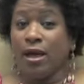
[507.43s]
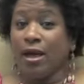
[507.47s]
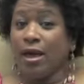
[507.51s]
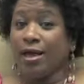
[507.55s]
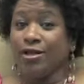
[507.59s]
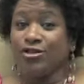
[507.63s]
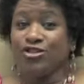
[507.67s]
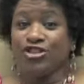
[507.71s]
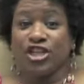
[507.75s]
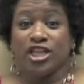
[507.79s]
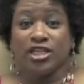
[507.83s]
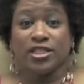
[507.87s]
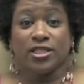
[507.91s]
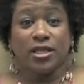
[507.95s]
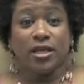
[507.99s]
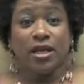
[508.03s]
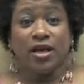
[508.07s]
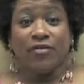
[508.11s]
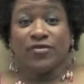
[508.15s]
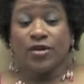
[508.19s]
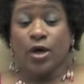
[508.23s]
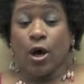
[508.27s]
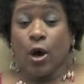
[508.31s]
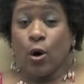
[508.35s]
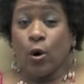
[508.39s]
had just
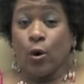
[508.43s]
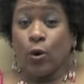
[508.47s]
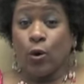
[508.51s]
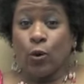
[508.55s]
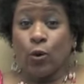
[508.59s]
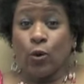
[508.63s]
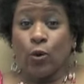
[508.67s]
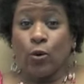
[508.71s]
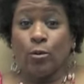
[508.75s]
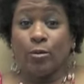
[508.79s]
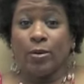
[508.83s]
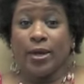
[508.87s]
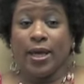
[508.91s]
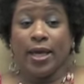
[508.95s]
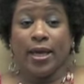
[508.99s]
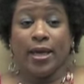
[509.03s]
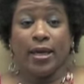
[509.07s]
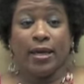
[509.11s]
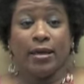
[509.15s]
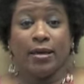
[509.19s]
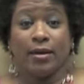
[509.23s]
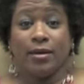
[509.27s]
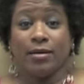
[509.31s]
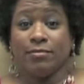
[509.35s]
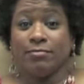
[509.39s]
left home
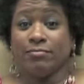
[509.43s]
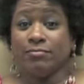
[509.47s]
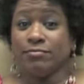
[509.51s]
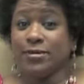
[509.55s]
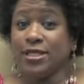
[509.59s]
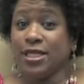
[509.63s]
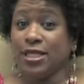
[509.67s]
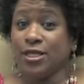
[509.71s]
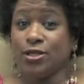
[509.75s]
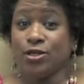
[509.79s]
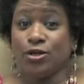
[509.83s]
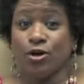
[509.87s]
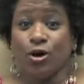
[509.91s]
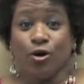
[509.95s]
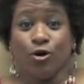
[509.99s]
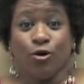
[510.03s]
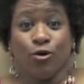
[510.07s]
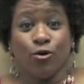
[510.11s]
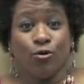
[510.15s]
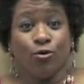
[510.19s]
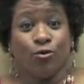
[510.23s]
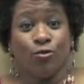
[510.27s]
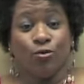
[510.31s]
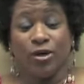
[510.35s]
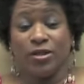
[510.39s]
and didn't
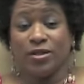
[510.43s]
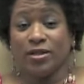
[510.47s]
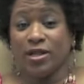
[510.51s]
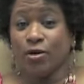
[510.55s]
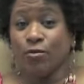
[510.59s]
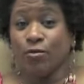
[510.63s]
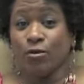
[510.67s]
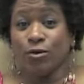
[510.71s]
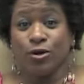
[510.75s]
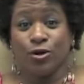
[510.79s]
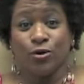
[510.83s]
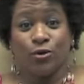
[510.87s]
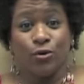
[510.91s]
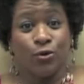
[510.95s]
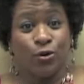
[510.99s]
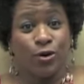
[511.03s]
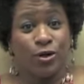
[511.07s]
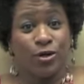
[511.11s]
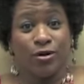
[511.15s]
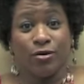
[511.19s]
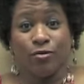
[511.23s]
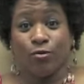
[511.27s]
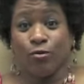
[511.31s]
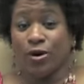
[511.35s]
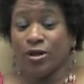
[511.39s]
know what they were
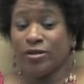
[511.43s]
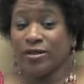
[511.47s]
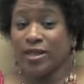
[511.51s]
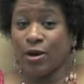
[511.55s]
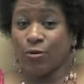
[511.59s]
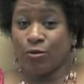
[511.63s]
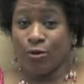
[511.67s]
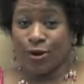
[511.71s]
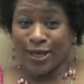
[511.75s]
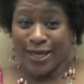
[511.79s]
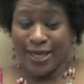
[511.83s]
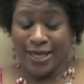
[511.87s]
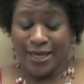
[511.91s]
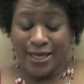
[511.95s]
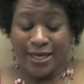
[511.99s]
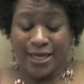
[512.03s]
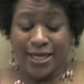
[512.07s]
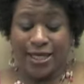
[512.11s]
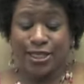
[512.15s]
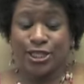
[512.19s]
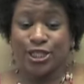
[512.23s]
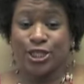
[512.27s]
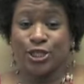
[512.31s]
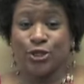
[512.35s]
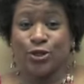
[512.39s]
doing or what they were getting
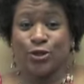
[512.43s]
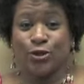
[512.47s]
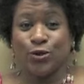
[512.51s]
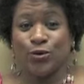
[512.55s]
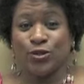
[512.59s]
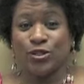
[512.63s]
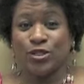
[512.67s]
into.